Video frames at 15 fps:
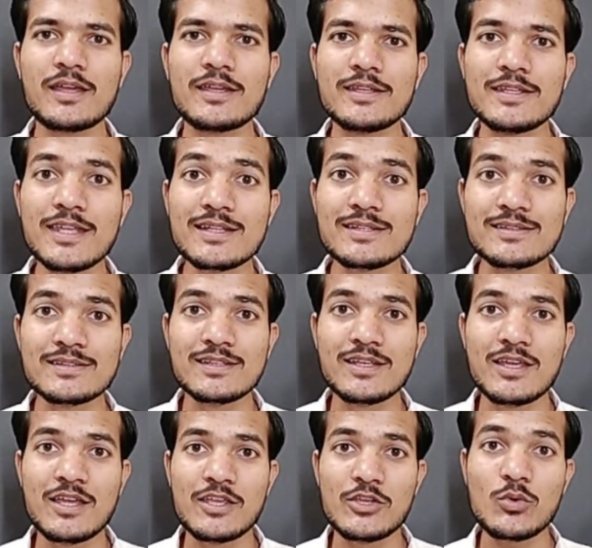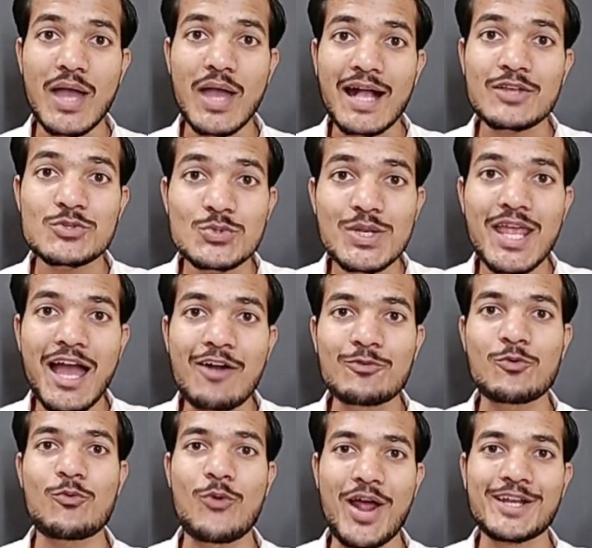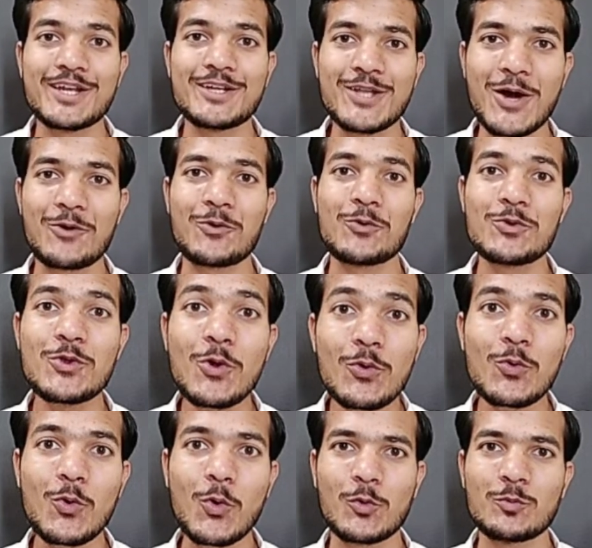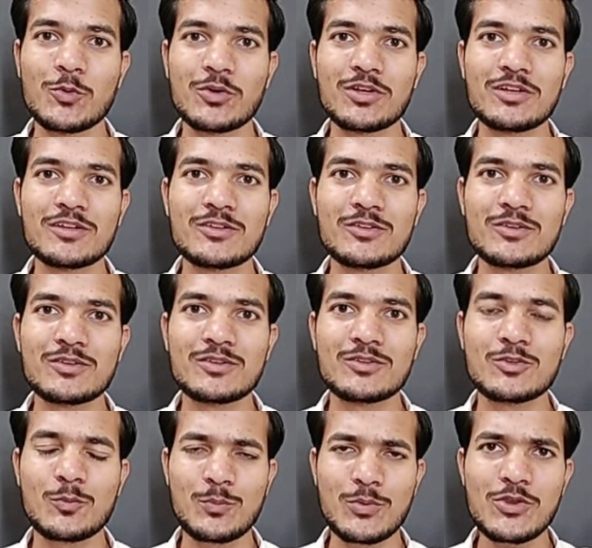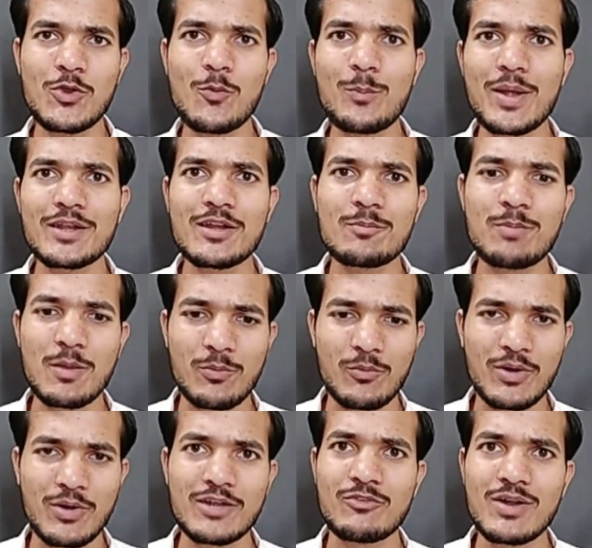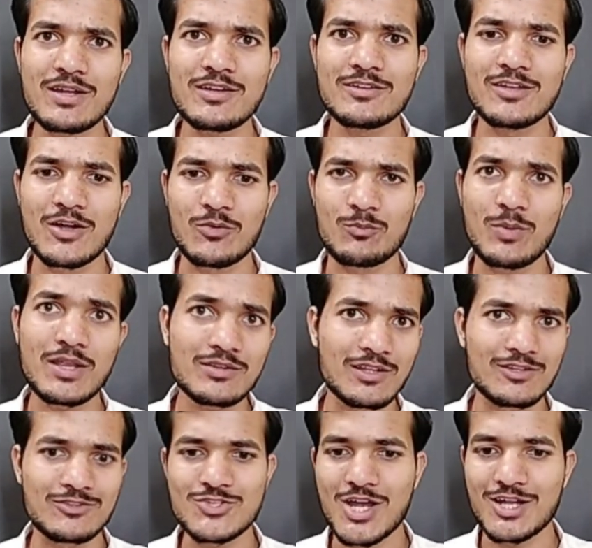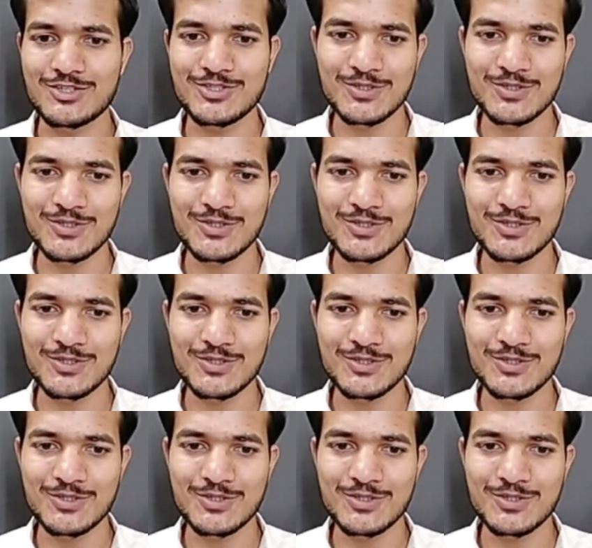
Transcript: Yes, you actually have to write it down on your notebook. So, pick your pen and paper and write it down. Make this chart.